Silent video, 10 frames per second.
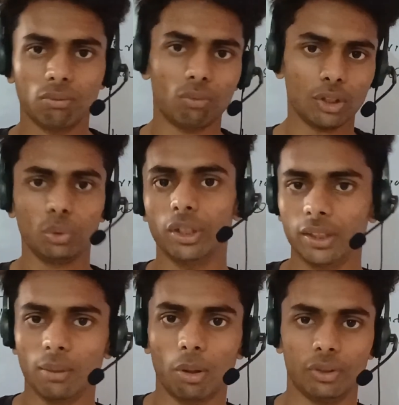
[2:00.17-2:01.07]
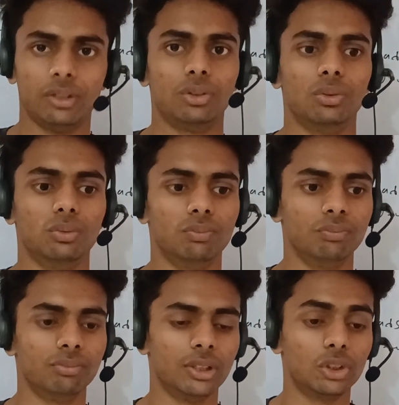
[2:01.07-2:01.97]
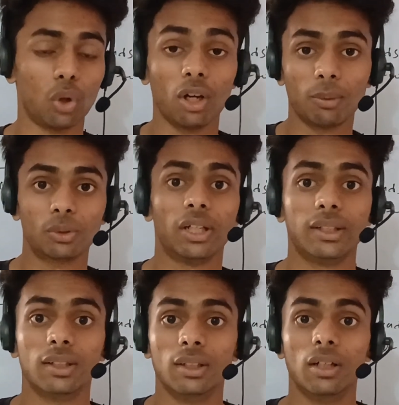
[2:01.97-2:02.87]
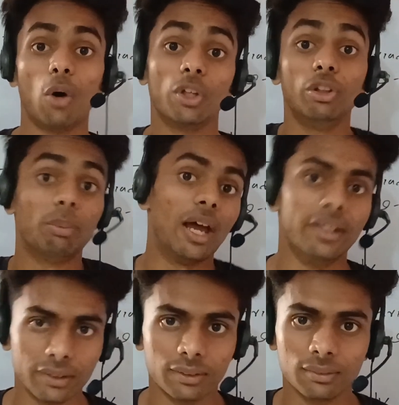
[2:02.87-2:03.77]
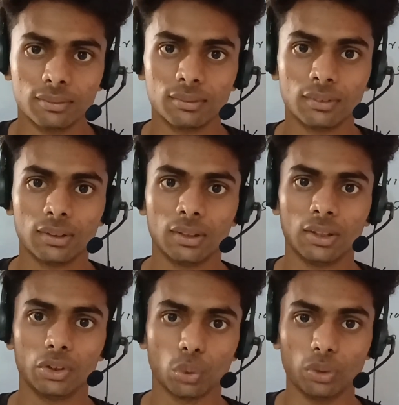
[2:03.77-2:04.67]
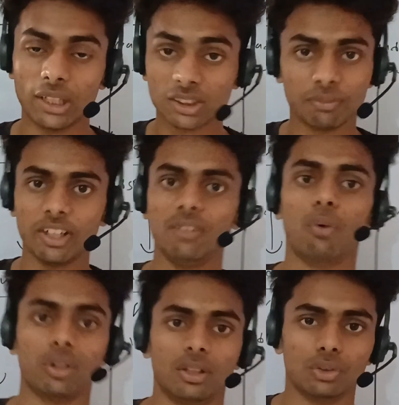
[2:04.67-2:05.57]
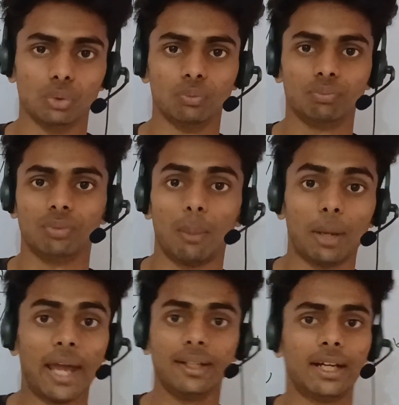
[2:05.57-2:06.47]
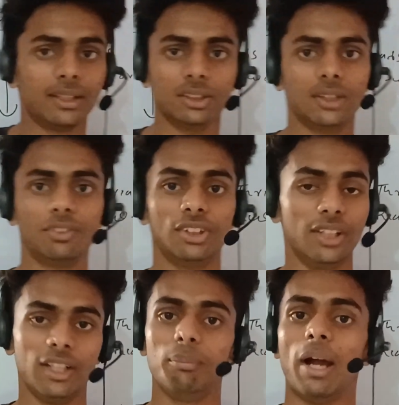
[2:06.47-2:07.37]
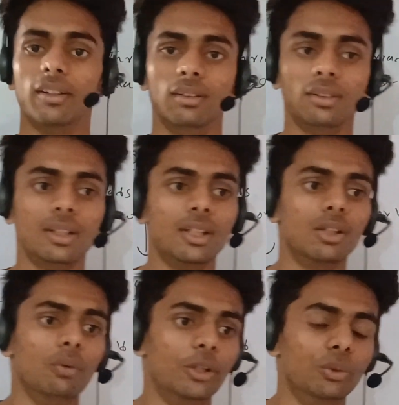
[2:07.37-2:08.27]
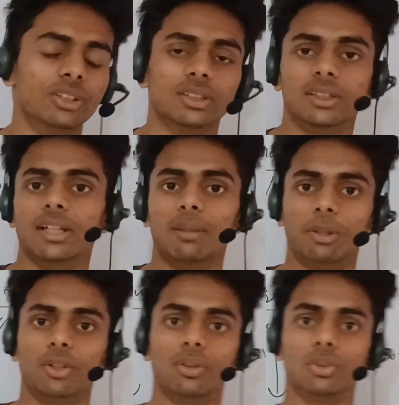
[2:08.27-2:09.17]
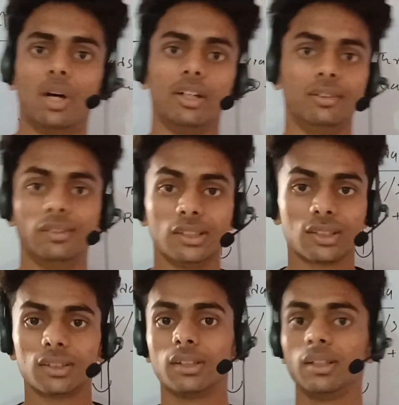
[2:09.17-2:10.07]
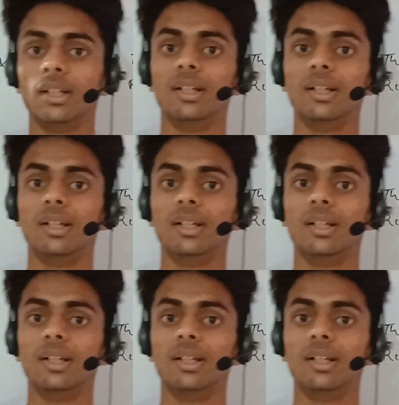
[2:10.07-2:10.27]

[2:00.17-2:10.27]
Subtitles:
what you're thinking about it. So it's all about like how can you apply it. So that's a very important. So applying that concept is really matter when you're discussing that particular. So discussing